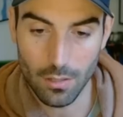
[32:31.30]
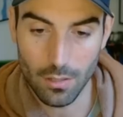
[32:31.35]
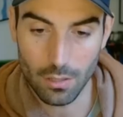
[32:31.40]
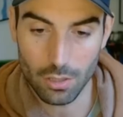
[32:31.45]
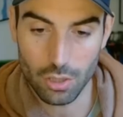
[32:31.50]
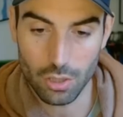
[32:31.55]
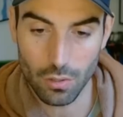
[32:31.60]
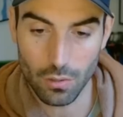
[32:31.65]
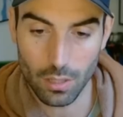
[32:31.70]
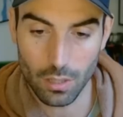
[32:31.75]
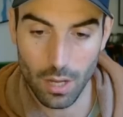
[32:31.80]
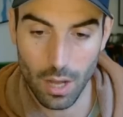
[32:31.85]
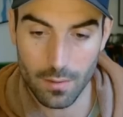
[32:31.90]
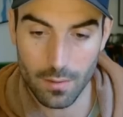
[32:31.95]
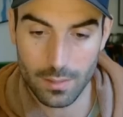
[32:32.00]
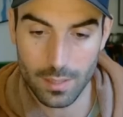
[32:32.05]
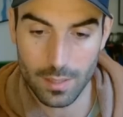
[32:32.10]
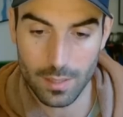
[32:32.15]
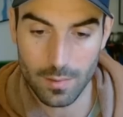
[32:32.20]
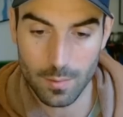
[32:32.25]
sure on Kai. It
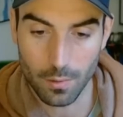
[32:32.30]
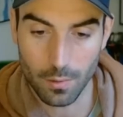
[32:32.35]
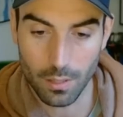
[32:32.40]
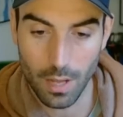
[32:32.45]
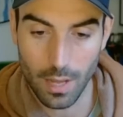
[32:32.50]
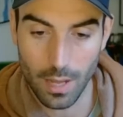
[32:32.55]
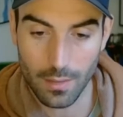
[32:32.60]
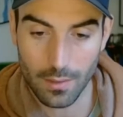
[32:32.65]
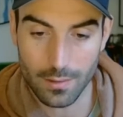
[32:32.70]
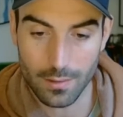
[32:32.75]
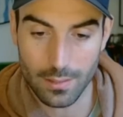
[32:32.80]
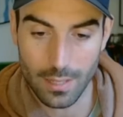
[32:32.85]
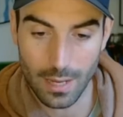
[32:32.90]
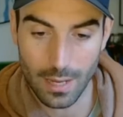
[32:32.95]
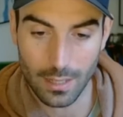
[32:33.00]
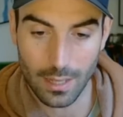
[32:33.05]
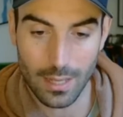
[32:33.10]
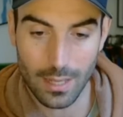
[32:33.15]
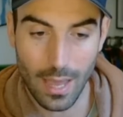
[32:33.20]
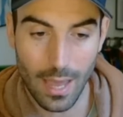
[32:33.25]
seems more likely than
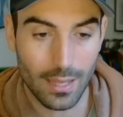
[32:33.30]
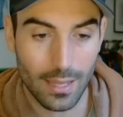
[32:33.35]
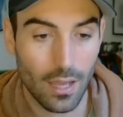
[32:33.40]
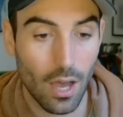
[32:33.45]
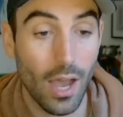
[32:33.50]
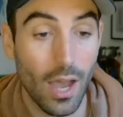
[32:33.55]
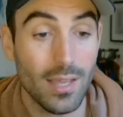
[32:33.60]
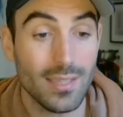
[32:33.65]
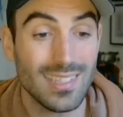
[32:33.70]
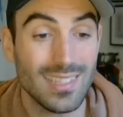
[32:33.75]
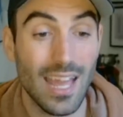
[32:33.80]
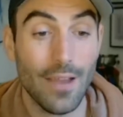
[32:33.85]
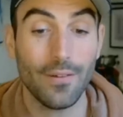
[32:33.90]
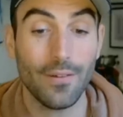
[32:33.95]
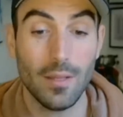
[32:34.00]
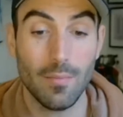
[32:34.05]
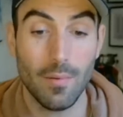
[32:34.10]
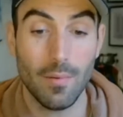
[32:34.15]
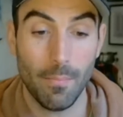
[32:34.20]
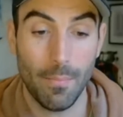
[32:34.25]
Saka. Yeah, Kai's
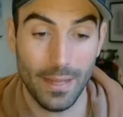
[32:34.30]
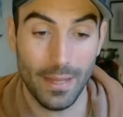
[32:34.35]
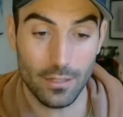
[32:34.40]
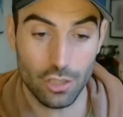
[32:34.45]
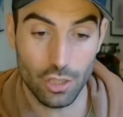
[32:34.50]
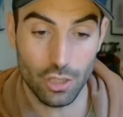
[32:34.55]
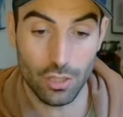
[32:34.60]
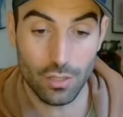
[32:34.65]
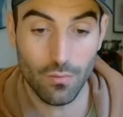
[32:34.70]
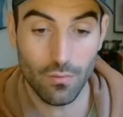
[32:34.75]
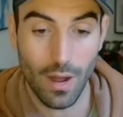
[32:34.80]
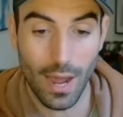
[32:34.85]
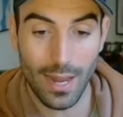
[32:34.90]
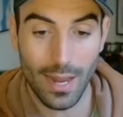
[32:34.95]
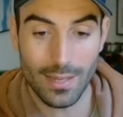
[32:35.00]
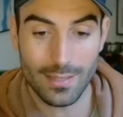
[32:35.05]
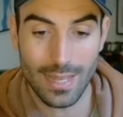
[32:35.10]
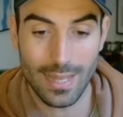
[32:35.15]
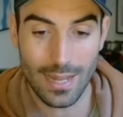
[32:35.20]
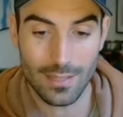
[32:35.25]
definitely been pictured. Right,
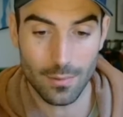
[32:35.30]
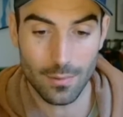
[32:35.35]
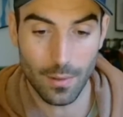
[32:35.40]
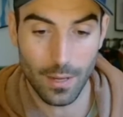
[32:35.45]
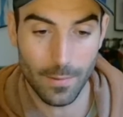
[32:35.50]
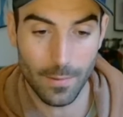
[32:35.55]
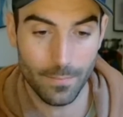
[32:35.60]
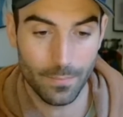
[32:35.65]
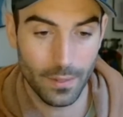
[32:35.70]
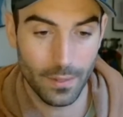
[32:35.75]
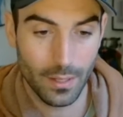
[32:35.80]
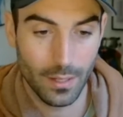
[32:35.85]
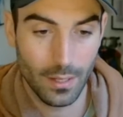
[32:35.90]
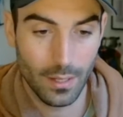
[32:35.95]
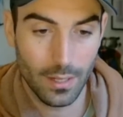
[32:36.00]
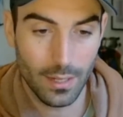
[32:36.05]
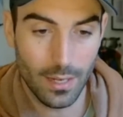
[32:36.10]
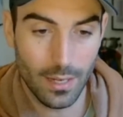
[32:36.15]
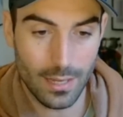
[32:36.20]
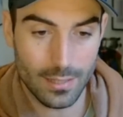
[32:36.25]
let's get to it.
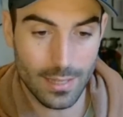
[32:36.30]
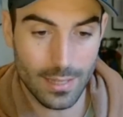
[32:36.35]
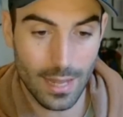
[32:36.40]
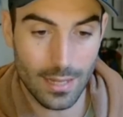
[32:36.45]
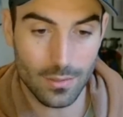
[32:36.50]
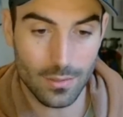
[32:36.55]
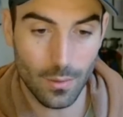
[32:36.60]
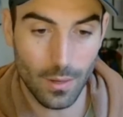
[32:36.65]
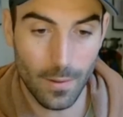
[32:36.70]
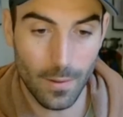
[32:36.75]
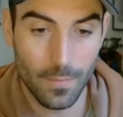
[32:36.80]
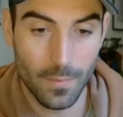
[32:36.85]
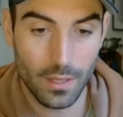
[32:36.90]
Let's get to it.